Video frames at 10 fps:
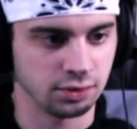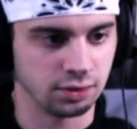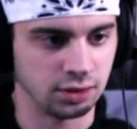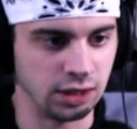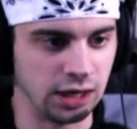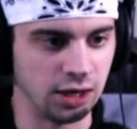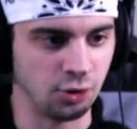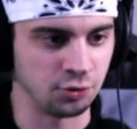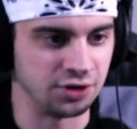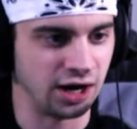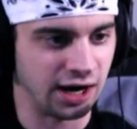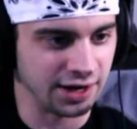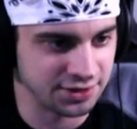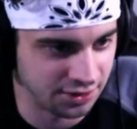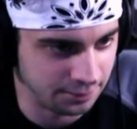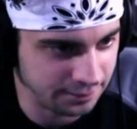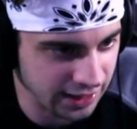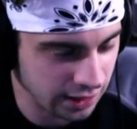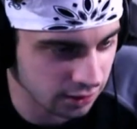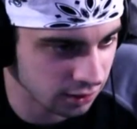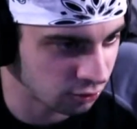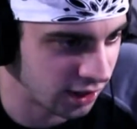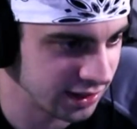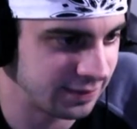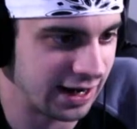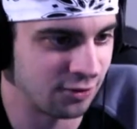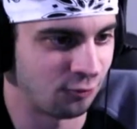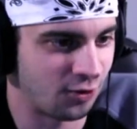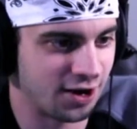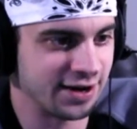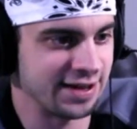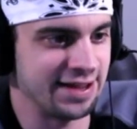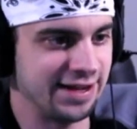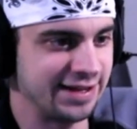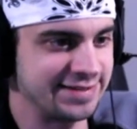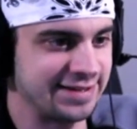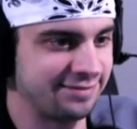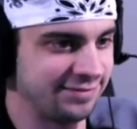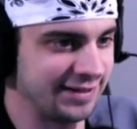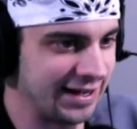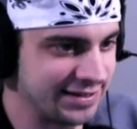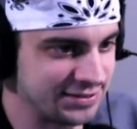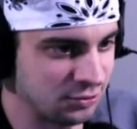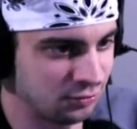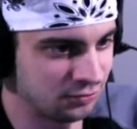Oh God, Kamara running back 1, Higgins at flex,